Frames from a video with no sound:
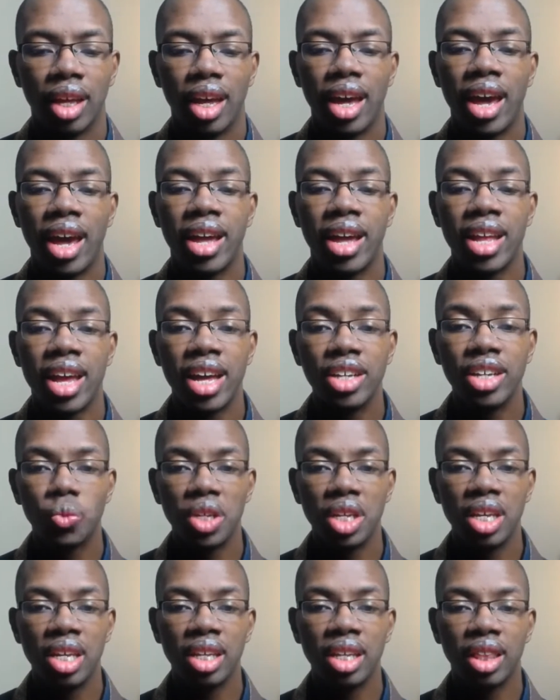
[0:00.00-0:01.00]
And as
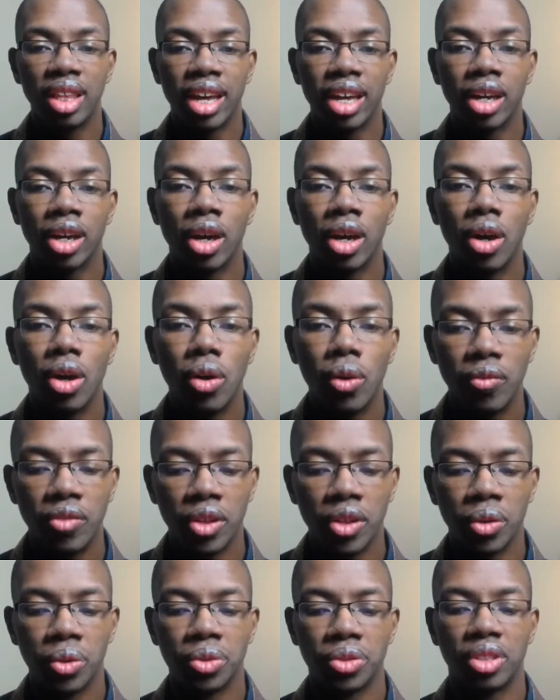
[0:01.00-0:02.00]
we let go of
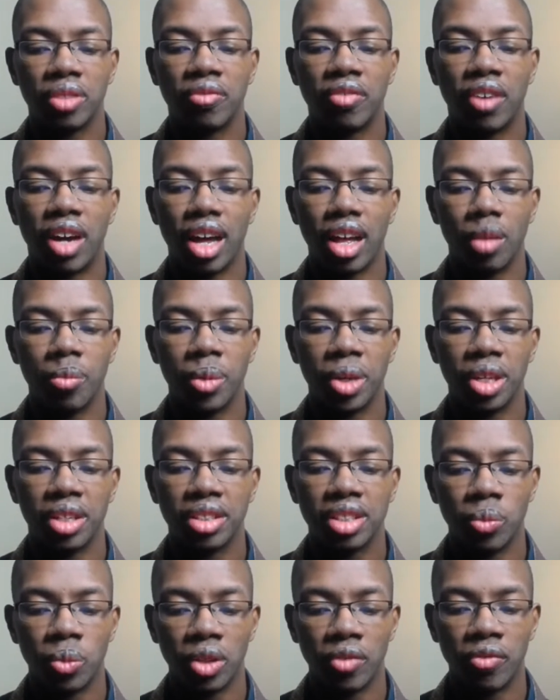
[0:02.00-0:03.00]
those defilements
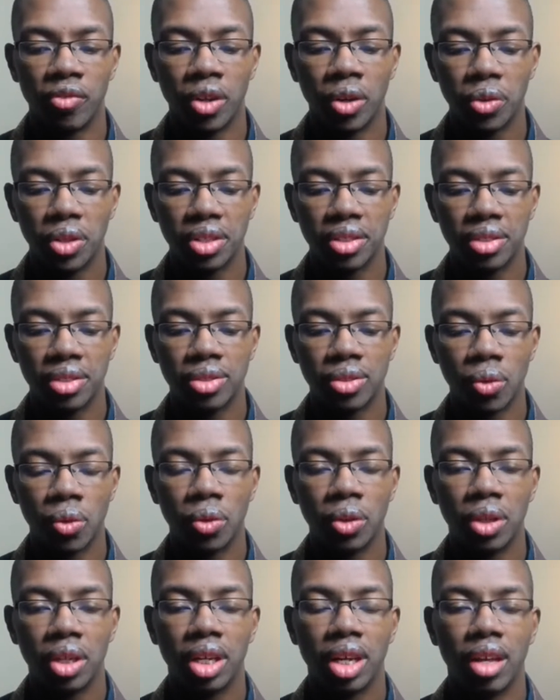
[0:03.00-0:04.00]
and we focus
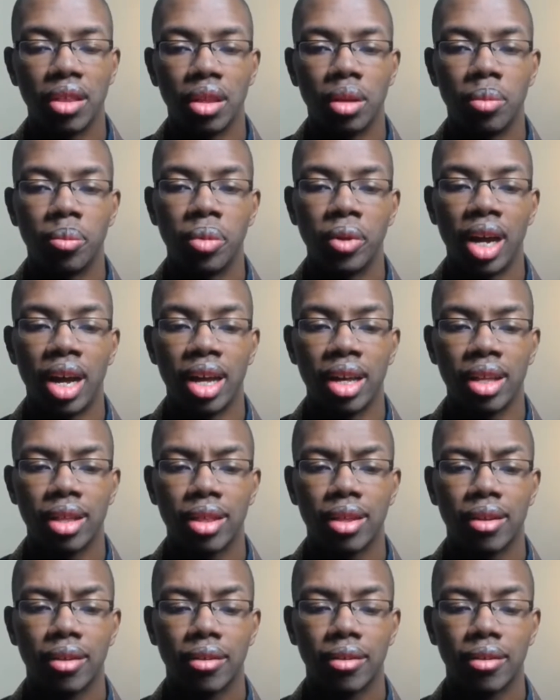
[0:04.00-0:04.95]
solely on the breath,